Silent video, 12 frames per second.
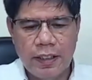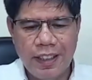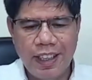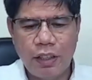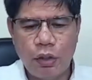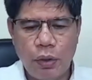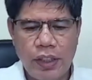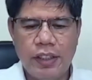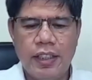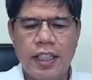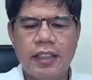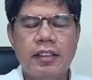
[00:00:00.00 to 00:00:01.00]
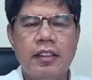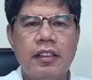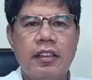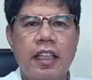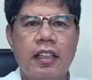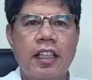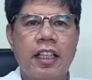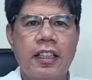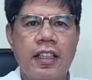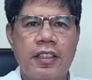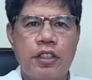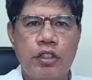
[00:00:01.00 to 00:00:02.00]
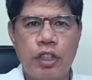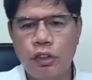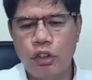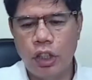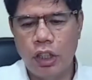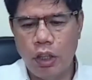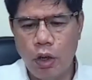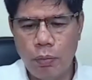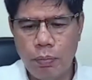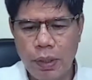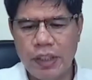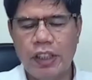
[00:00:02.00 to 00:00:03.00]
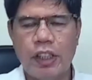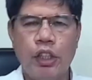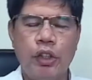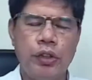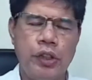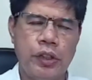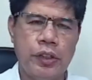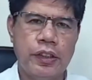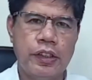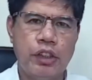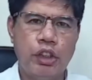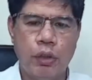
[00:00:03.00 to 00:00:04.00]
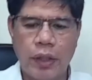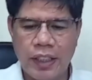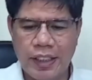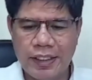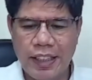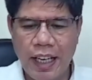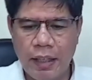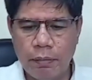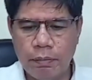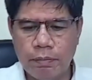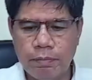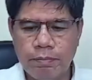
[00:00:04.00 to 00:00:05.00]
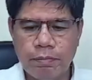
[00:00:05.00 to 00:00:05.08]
They are Christians and they are the center of persecutions during the time.